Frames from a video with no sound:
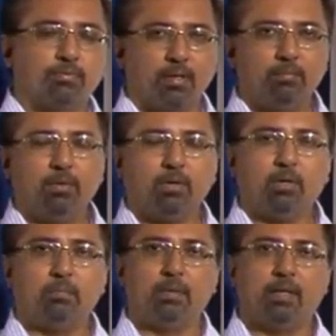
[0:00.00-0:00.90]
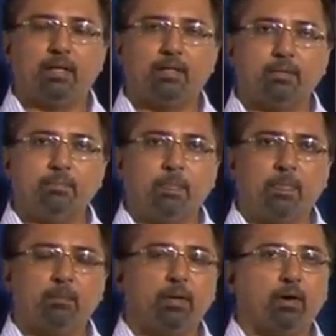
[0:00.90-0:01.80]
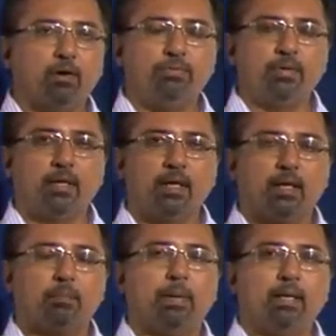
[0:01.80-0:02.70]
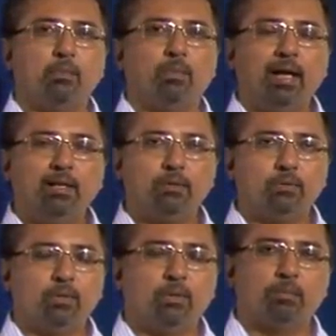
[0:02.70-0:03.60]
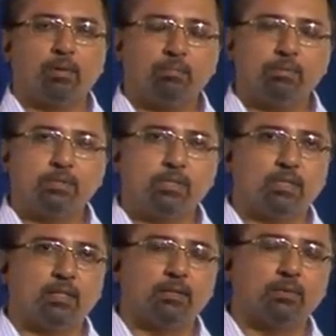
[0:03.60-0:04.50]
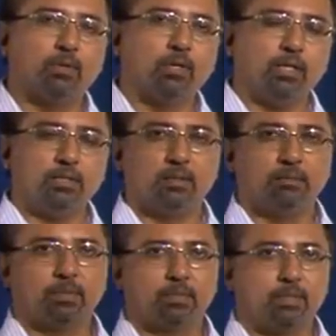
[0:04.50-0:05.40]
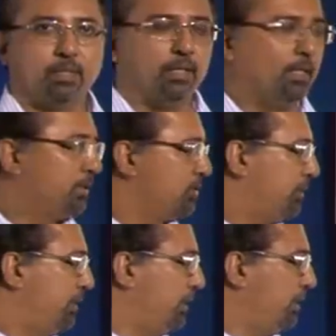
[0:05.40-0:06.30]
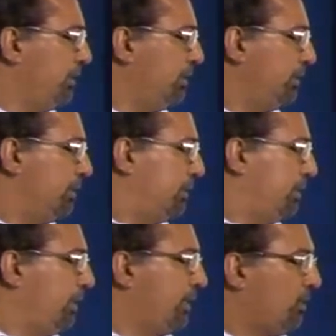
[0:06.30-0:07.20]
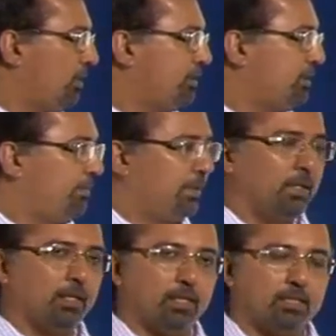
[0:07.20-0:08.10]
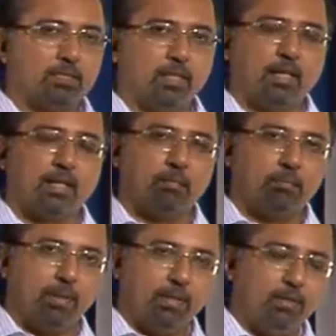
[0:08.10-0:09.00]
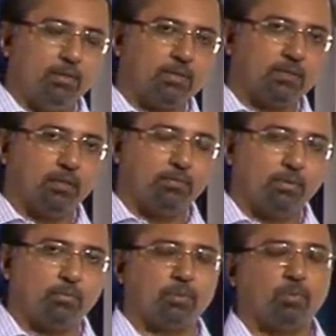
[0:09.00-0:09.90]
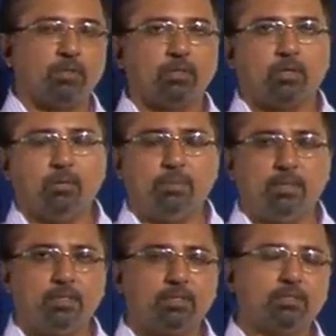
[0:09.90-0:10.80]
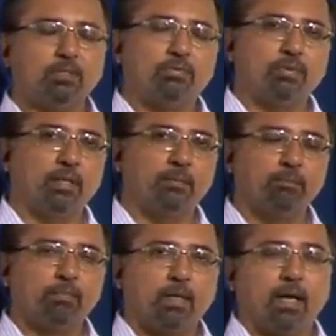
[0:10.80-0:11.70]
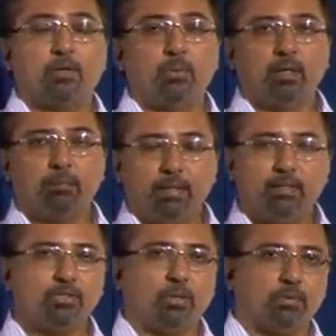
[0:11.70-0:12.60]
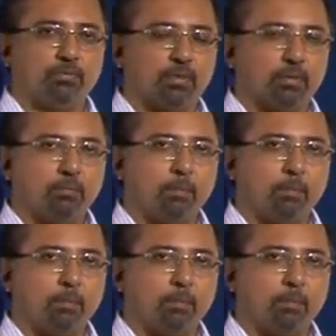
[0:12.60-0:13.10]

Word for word: from your competitor by offering a better value proposition to your customers. So here the concept is comparing yourself with what the competition is offering and doing a better job of it.